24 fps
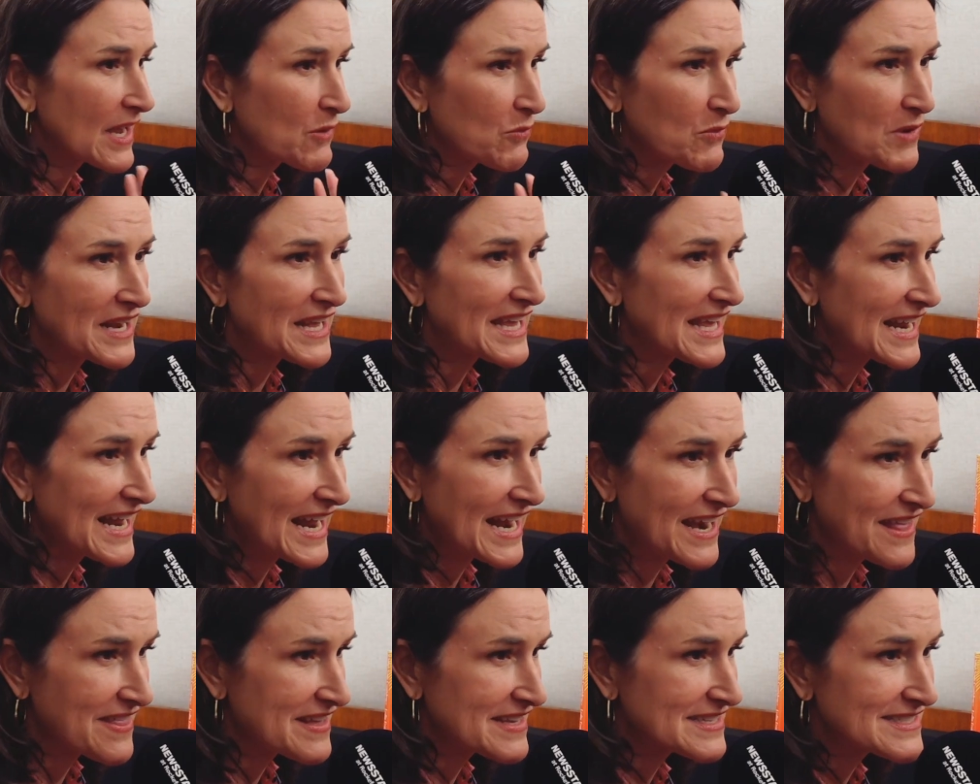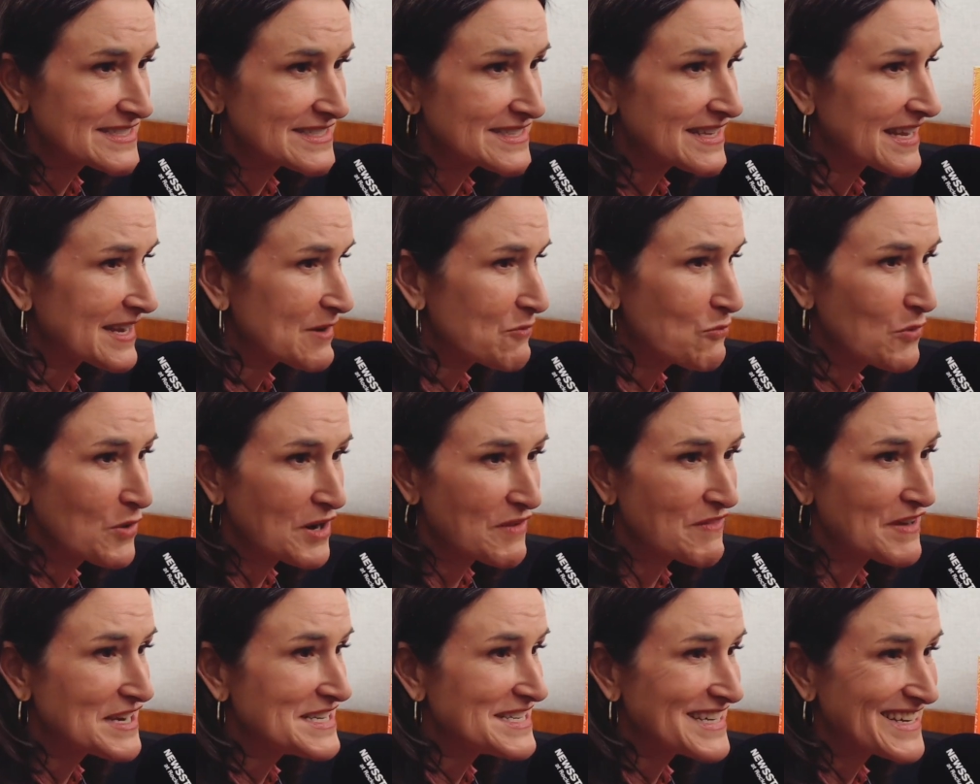I want to get out of this? Like, what have
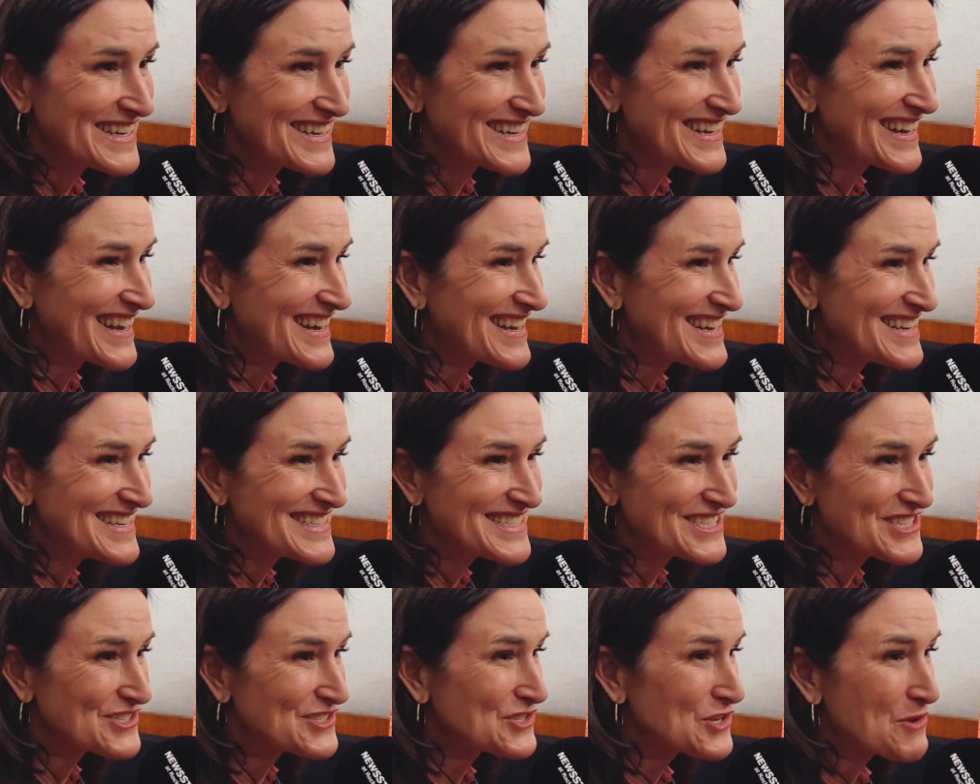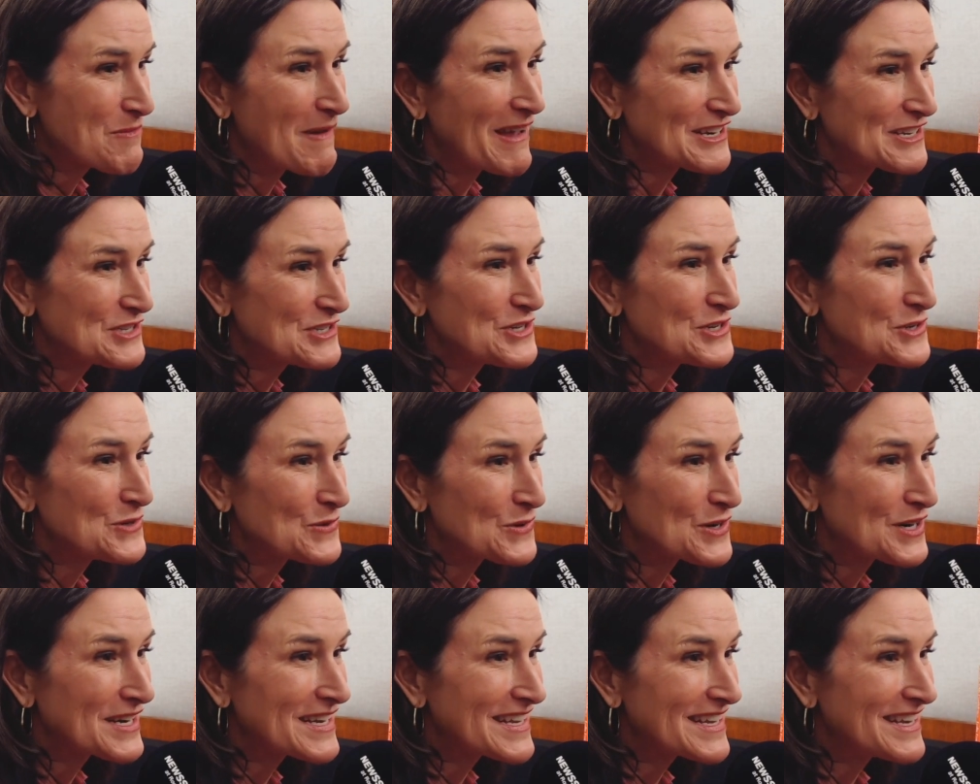I done? I need to just go back to New
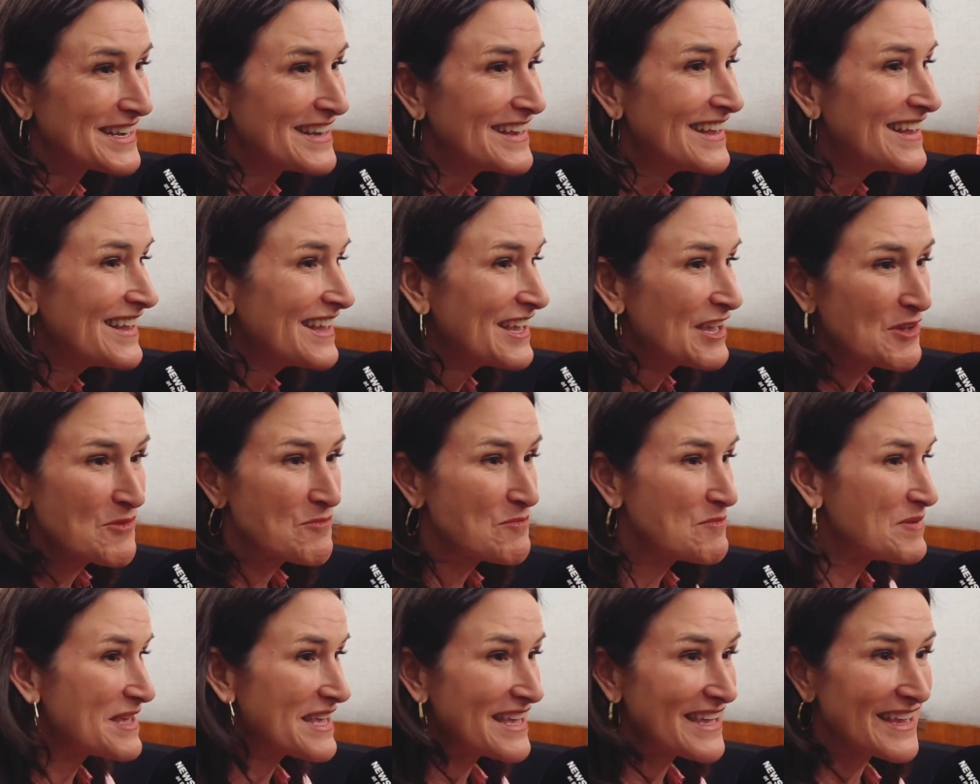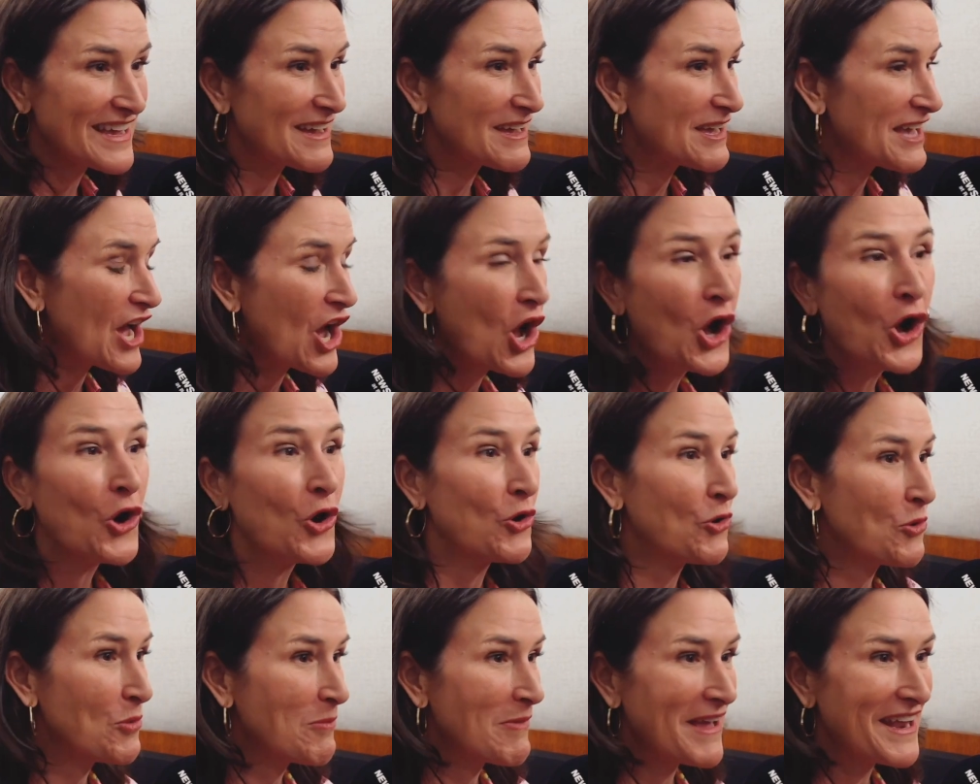York and be
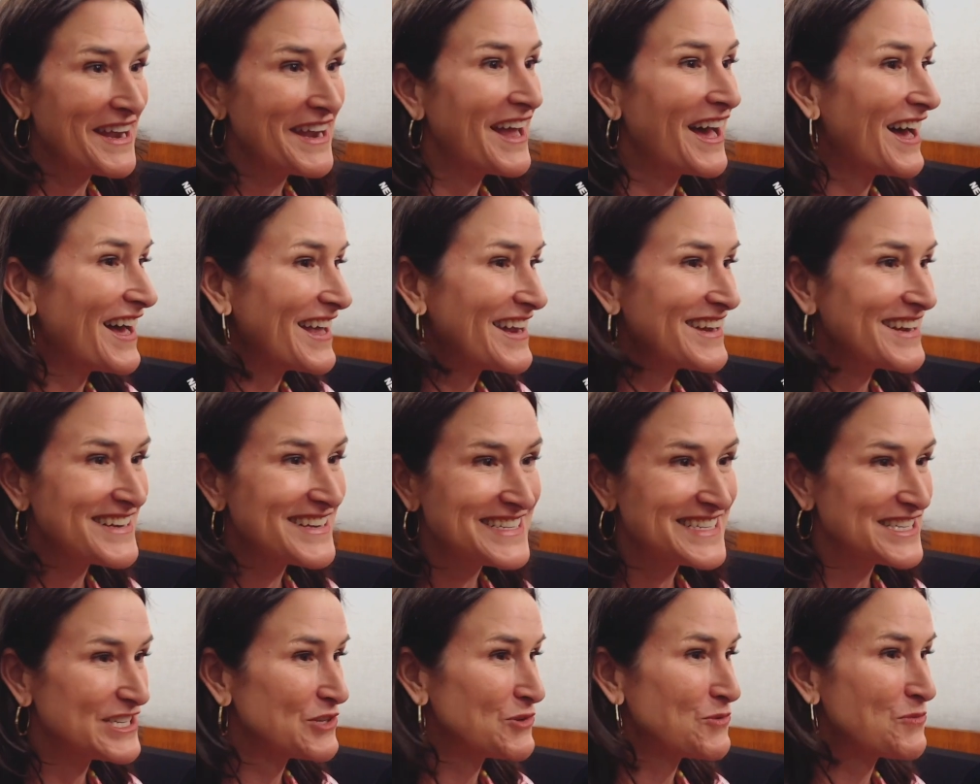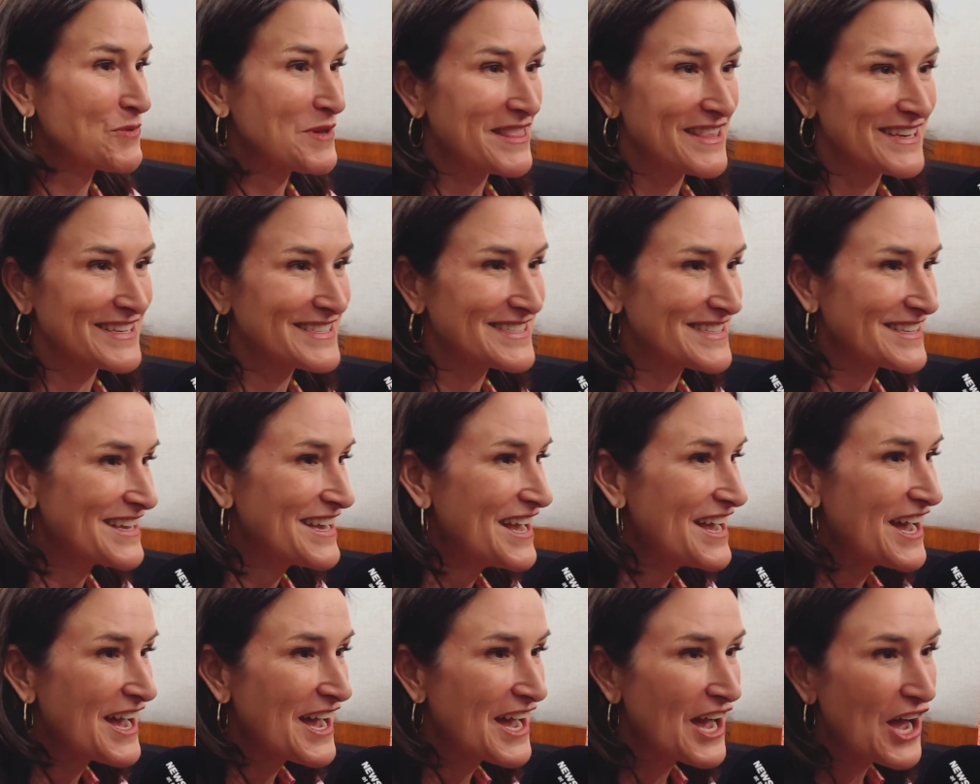home and not deal with this
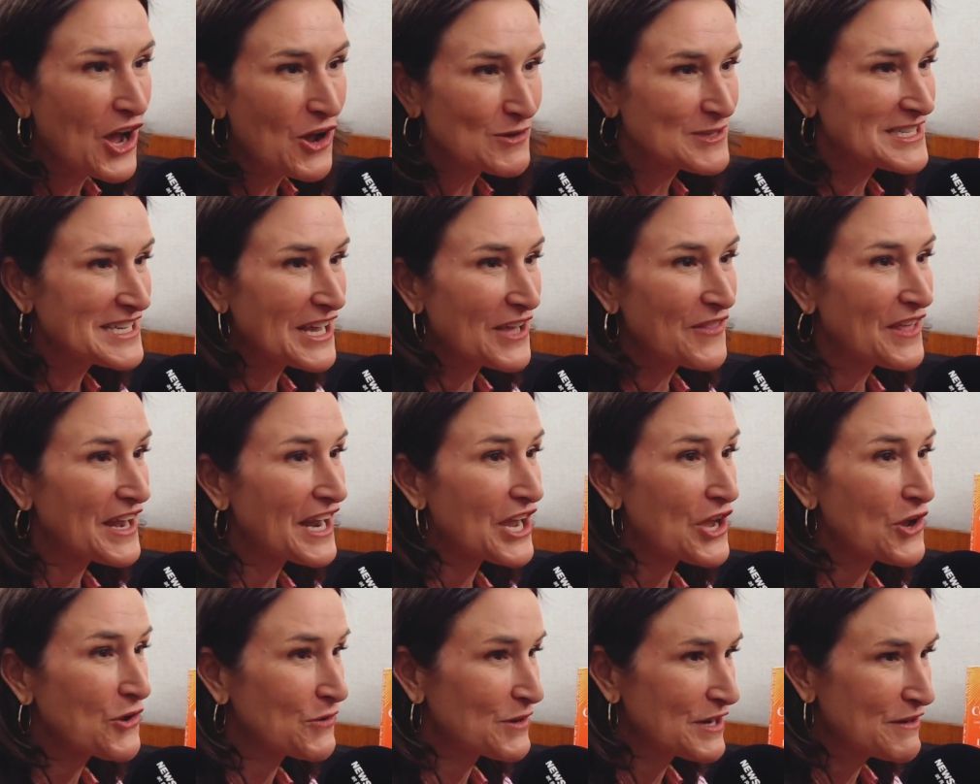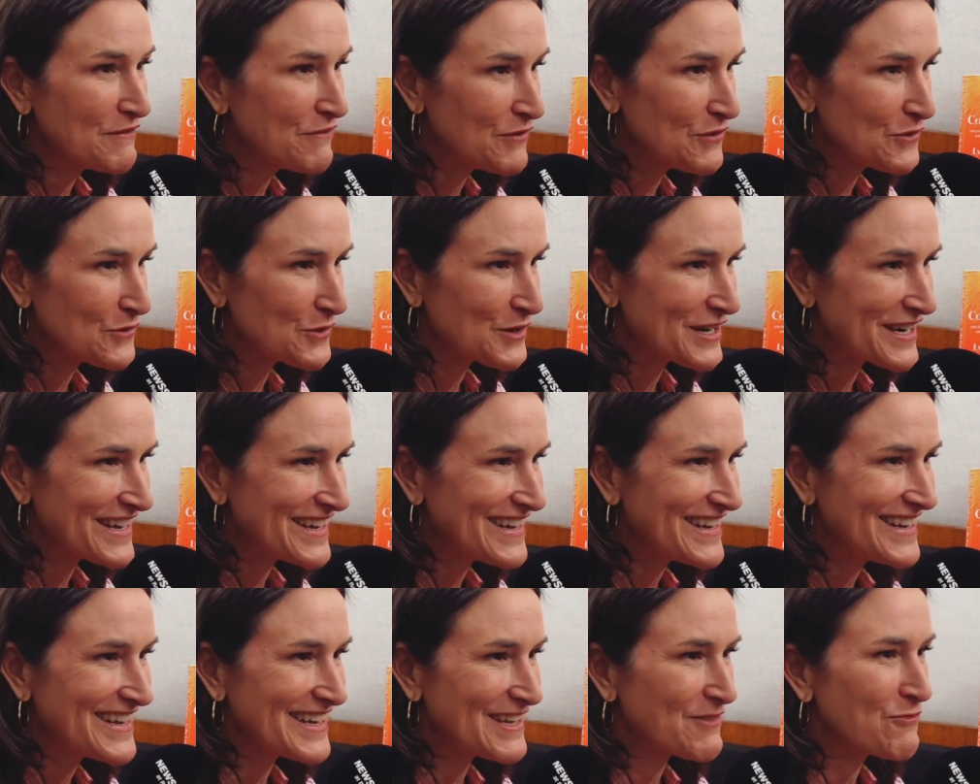hotel that I own in
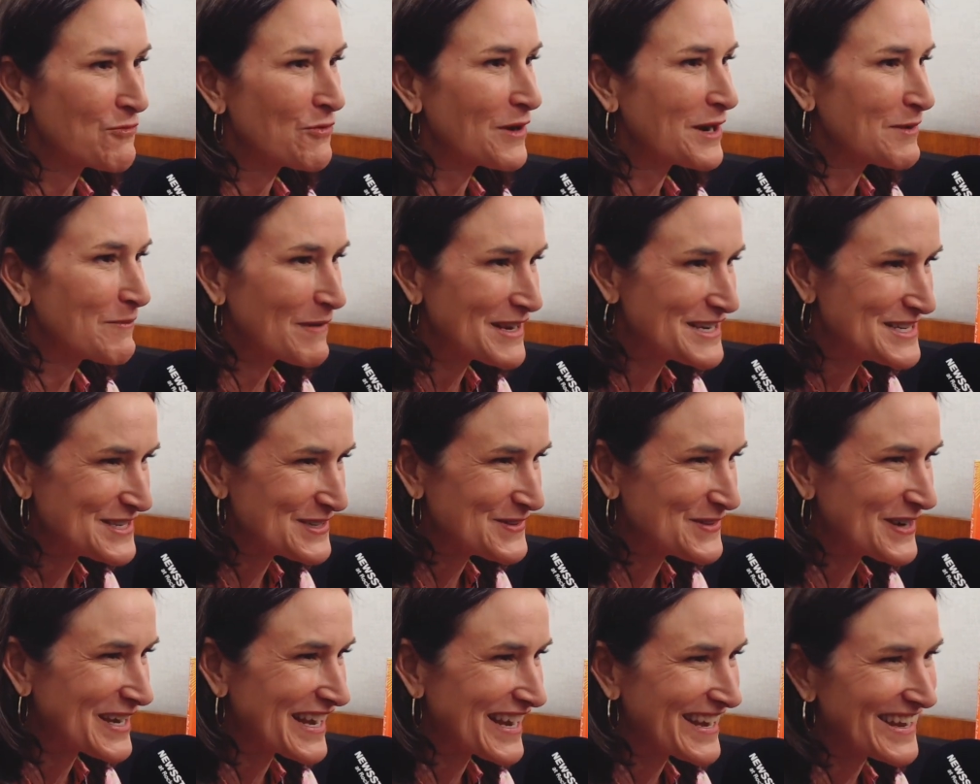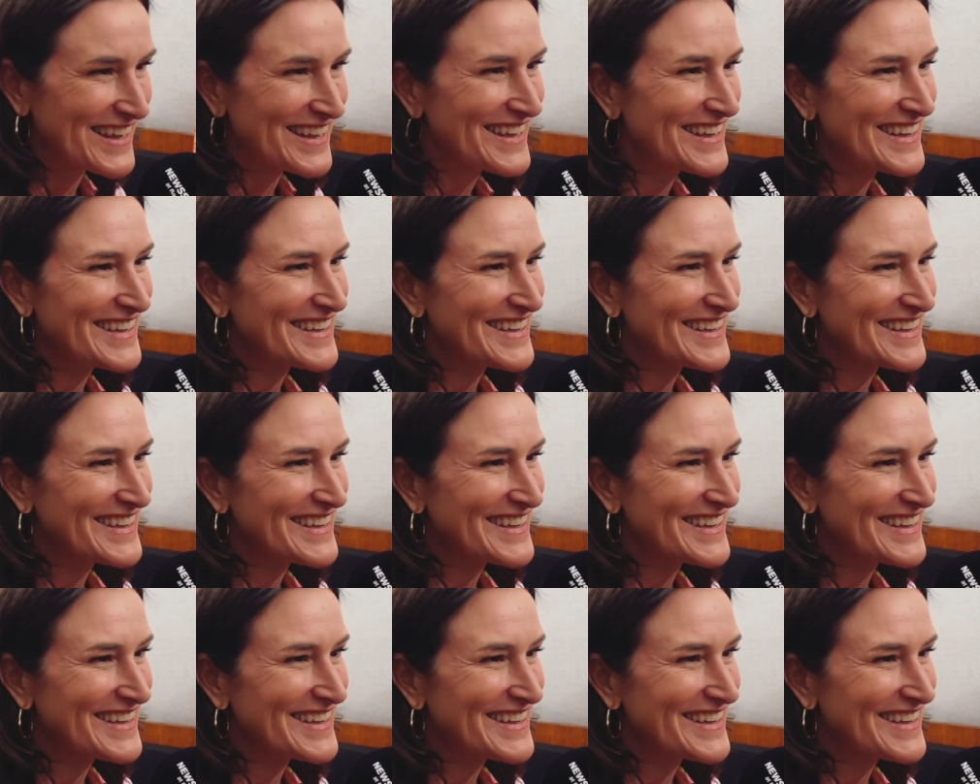Florida. And what am I doing?